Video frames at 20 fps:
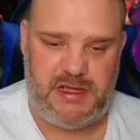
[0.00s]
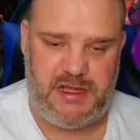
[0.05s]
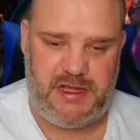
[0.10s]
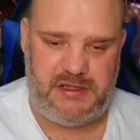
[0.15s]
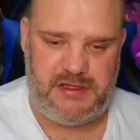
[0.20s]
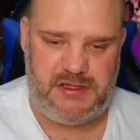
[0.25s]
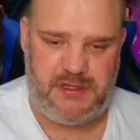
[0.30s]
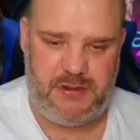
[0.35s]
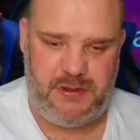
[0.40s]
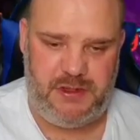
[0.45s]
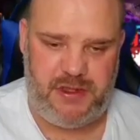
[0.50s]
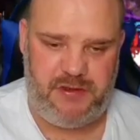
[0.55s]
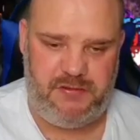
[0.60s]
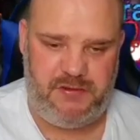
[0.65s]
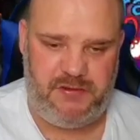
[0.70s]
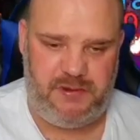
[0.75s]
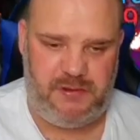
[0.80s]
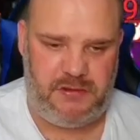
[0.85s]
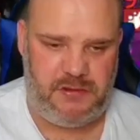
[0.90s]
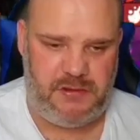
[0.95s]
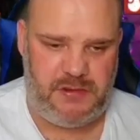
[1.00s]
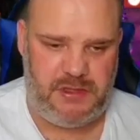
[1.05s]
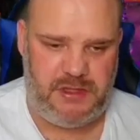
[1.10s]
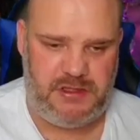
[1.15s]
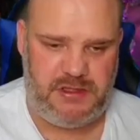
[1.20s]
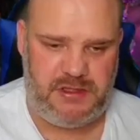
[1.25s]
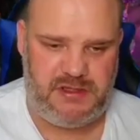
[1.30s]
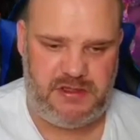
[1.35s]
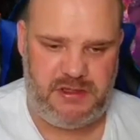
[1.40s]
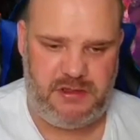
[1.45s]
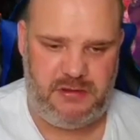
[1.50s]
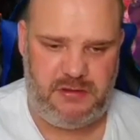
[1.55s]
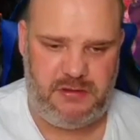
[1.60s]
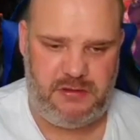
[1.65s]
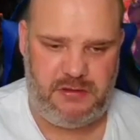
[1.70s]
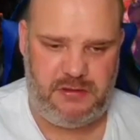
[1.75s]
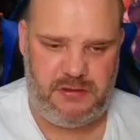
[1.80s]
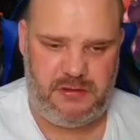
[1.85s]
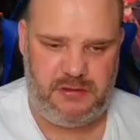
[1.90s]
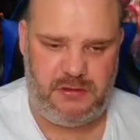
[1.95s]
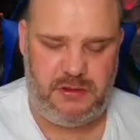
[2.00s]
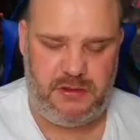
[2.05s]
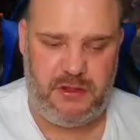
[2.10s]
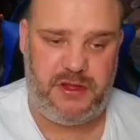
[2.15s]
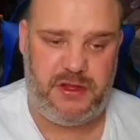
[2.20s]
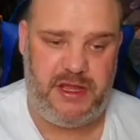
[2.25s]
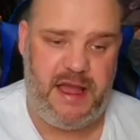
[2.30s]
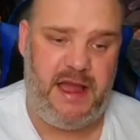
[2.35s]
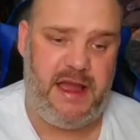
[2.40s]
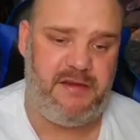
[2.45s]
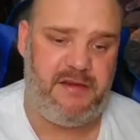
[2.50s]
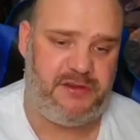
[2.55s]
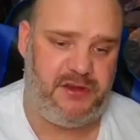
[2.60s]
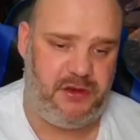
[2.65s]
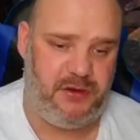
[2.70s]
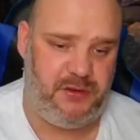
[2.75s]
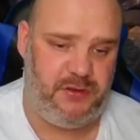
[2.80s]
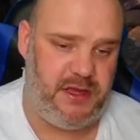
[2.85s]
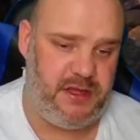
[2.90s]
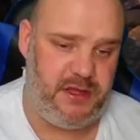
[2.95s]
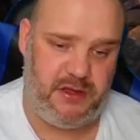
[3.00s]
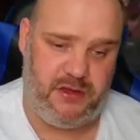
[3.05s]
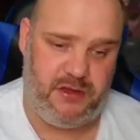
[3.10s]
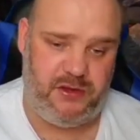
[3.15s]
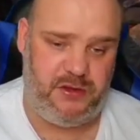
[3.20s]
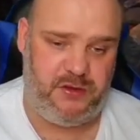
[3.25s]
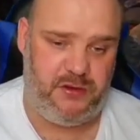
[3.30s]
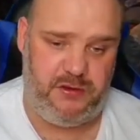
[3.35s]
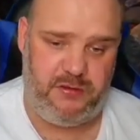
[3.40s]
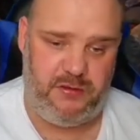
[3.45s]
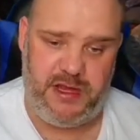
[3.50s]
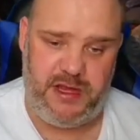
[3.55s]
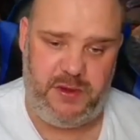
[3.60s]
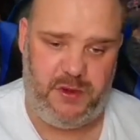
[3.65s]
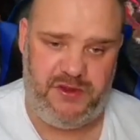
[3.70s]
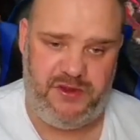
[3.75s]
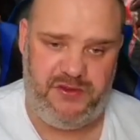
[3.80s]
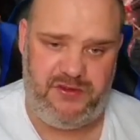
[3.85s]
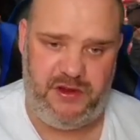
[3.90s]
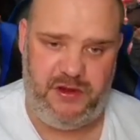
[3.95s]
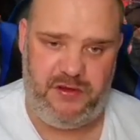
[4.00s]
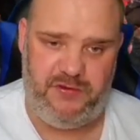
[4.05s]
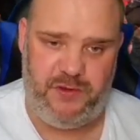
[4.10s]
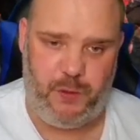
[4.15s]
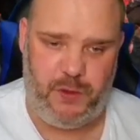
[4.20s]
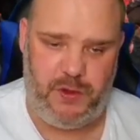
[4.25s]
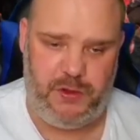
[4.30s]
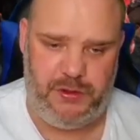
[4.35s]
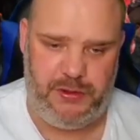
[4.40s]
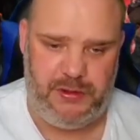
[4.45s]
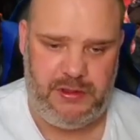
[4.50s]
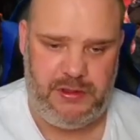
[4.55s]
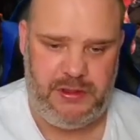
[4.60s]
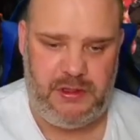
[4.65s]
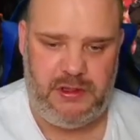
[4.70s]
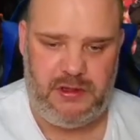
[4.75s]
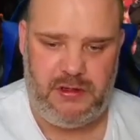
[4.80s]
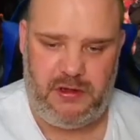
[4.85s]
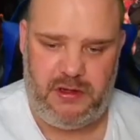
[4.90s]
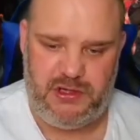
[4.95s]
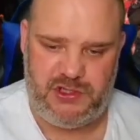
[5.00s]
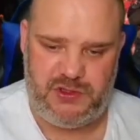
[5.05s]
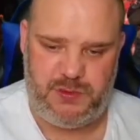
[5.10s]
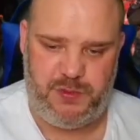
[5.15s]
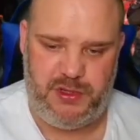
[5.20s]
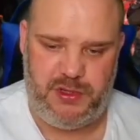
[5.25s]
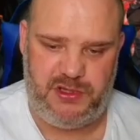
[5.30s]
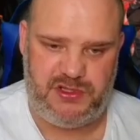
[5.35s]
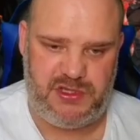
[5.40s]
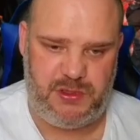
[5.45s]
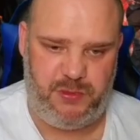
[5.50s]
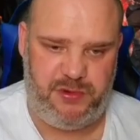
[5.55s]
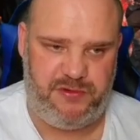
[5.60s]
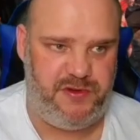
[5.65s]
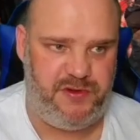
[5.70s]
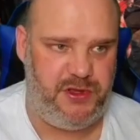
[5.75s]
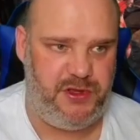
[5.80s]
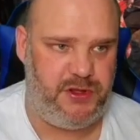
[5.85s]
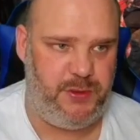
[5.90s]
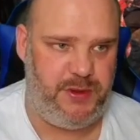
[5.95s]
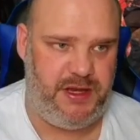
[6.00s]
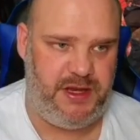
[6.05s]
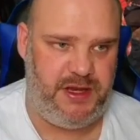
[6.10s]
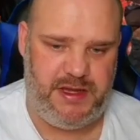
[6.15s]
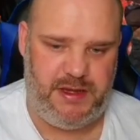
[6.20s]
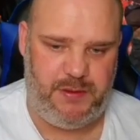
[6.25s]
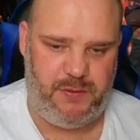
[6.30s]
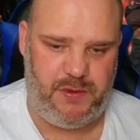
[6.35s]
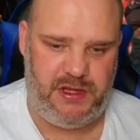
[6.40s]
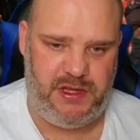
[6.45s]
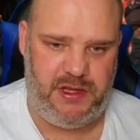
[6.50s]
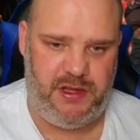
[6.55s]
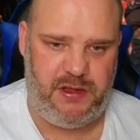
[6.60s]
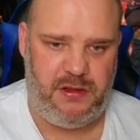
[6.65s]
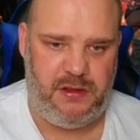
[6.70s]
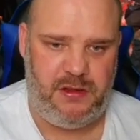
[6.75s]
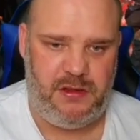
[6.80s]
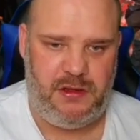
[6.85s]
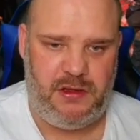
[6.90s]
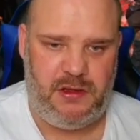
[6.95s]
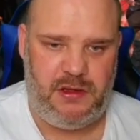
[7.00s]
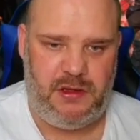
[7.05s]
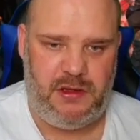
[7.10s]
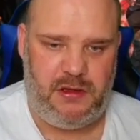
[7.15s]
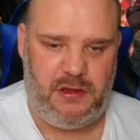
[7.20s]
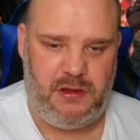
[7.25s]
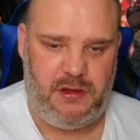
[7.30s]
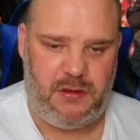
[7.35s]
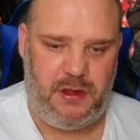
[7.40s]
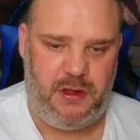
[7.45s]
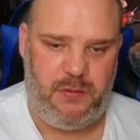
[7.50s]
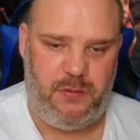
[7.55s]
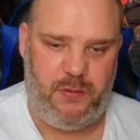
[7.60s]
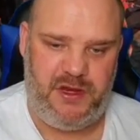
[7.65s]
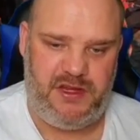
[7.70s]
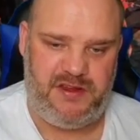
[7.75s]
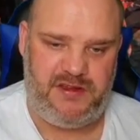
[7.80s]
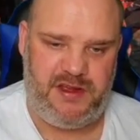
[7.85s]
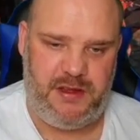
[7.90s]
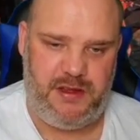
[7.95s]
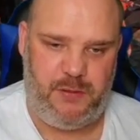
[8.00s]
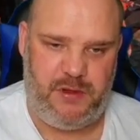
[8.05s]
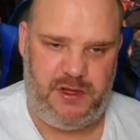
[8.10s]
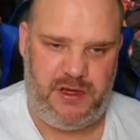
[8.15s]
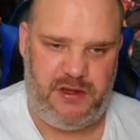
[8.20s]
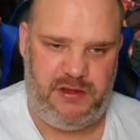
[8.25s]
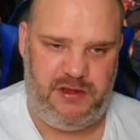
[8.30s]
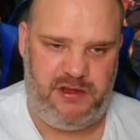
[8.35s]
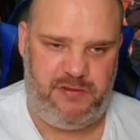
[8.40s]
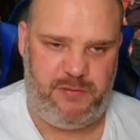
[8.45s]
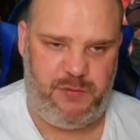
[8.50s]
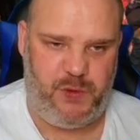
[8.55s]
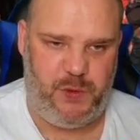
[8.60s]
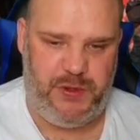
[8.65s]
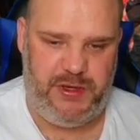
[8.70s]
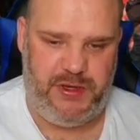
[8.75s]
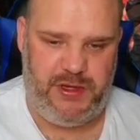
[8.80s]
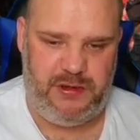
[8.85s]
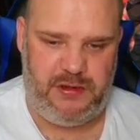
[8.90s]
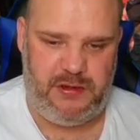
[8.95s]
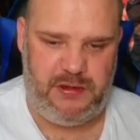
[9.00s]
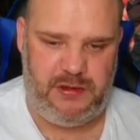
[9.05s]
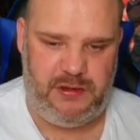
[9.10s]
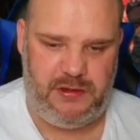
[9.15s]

A2 even. A2. Not that you have to do that. You can do the A1s there if you want. I just personally prefer doing it that way. I'll go in with his A1 at this point.